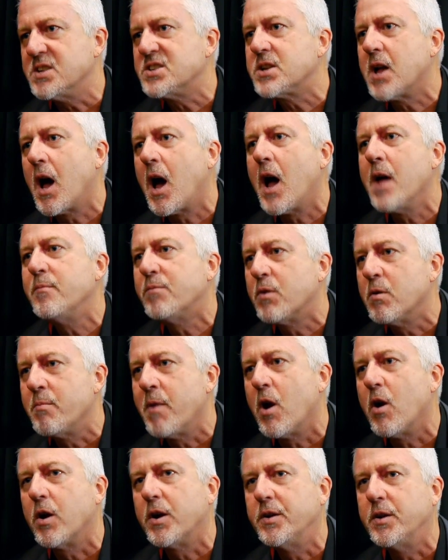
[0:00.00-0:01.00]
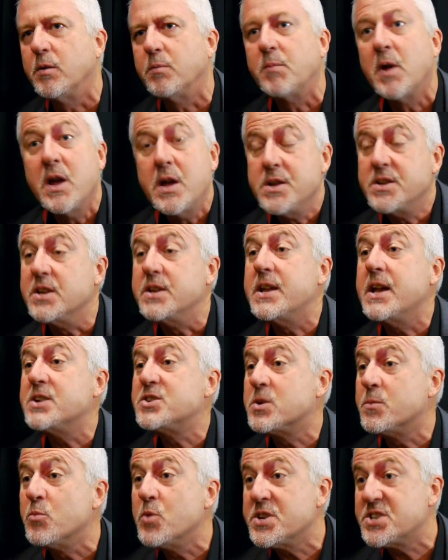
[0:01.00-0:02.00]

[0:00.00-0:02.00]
It's time for America to take some